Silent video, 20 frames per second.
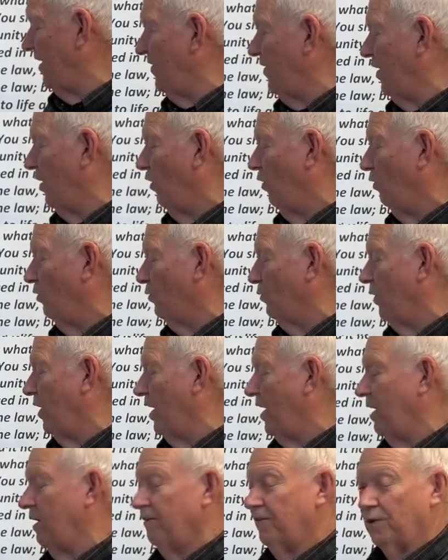in the old
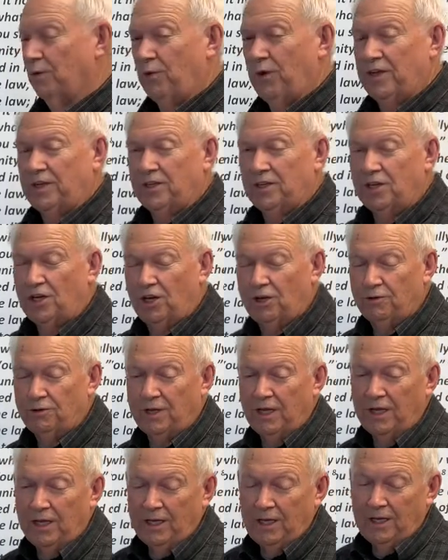way of the written code.
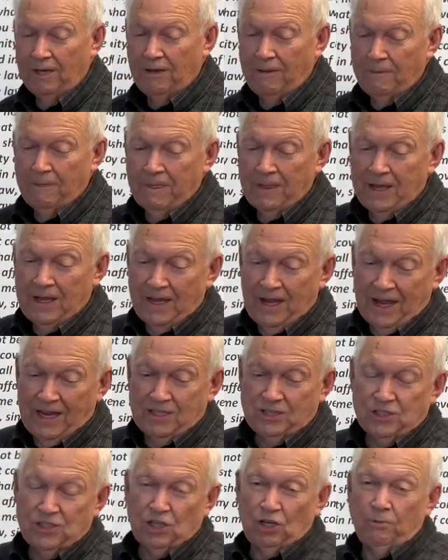
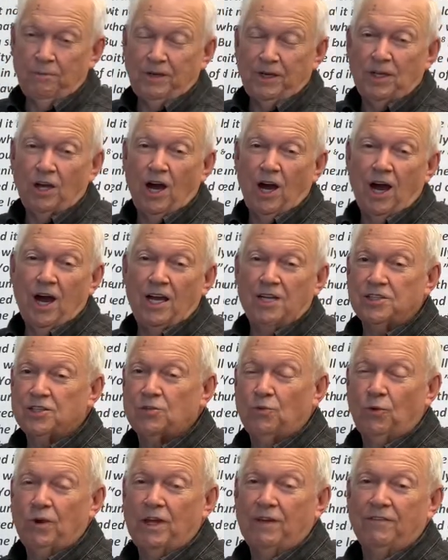And so because
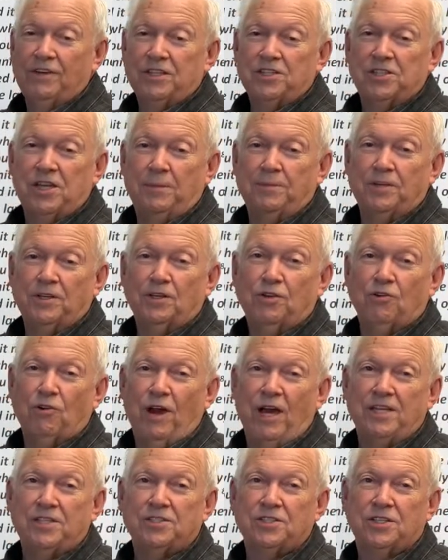we have accepted
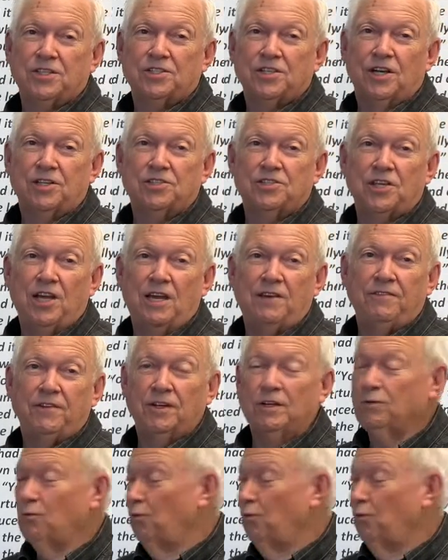Christ as our Savior,